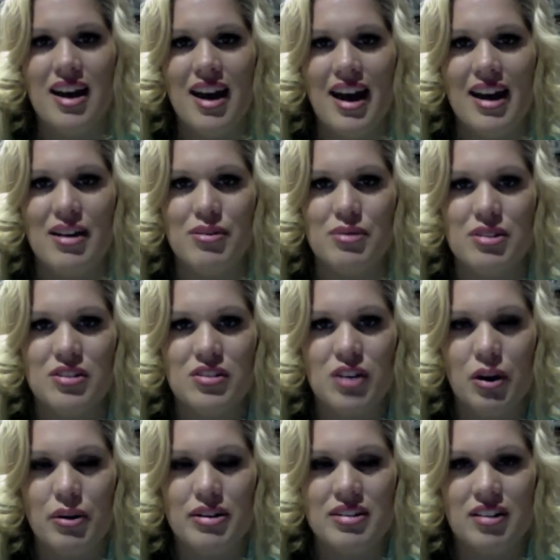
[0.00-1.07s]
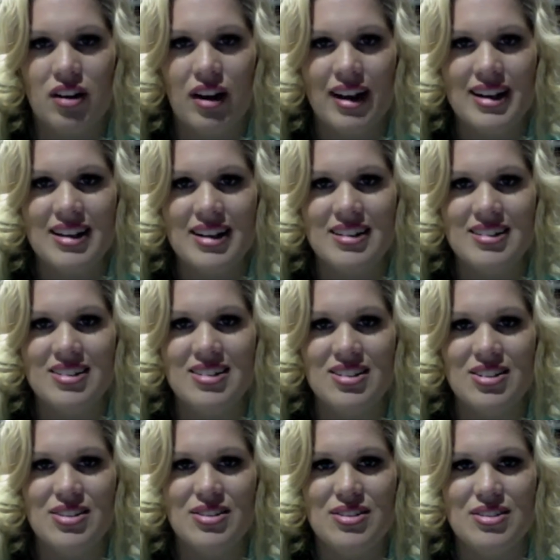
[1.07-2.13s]
And it was so exciting
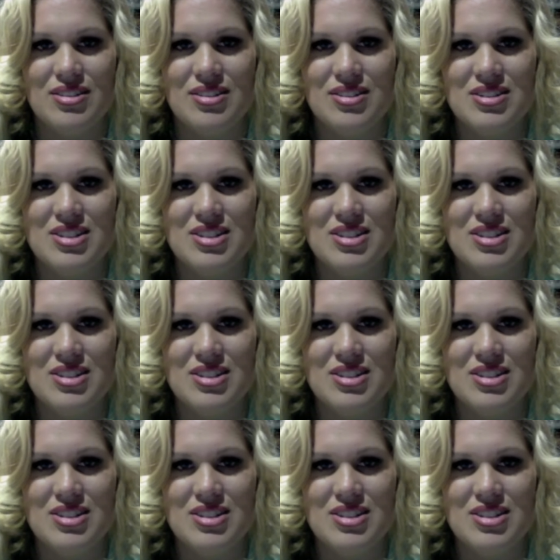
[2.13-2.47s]
to